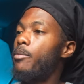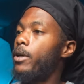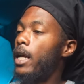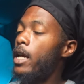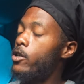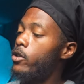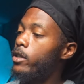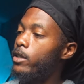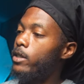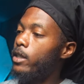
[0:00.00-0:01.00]
But as you
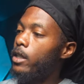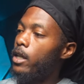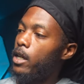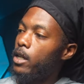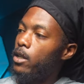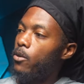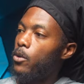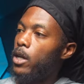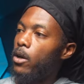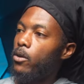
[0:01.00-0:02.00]
can see, there
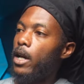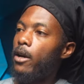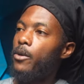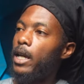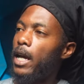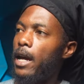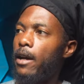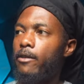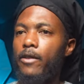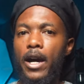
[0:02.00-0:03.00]
we go. Now we
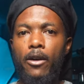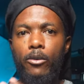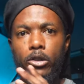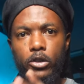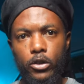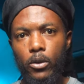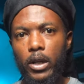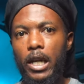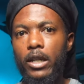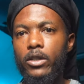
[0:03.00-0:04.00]
have our
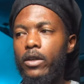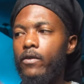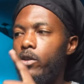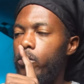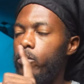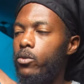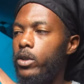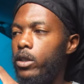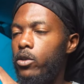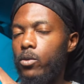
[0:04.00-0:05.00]
Sony a7 II with the